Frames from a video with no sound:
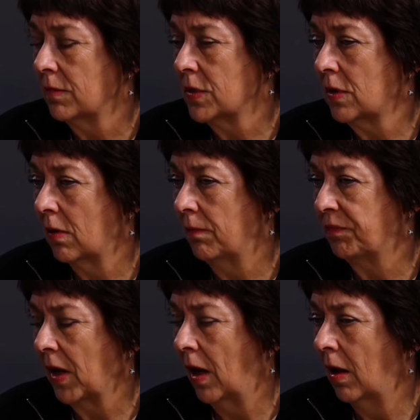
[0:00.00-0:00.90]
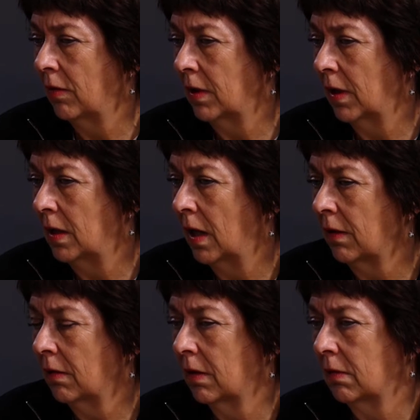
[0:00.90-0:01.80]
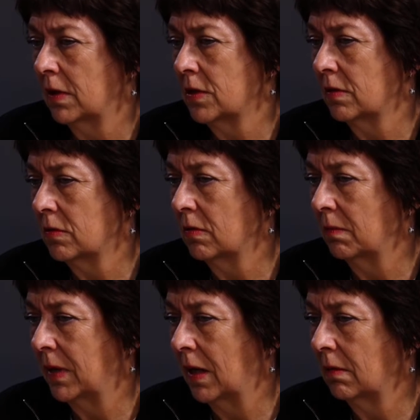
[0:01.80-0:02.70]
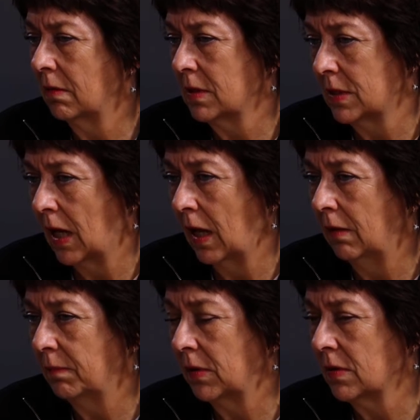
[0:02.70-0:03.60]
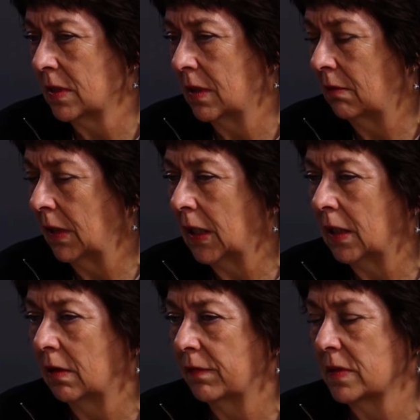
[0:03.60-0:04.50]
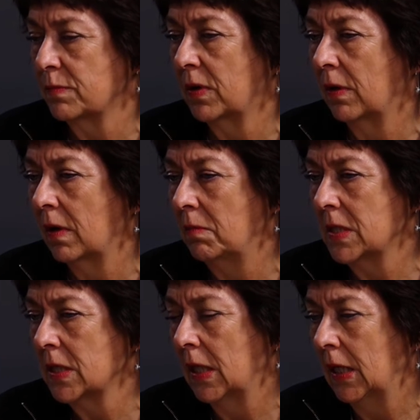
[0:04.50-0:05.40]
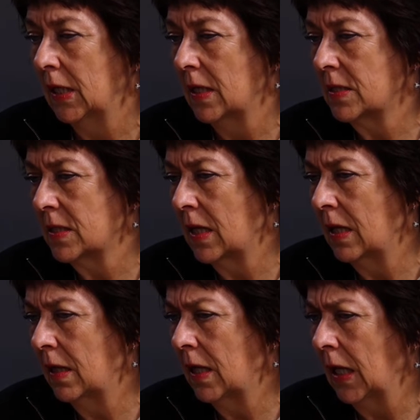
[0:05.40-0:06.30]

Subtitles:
So I think another thing we should talk about today, because I think we're kicking off this program, is to say that,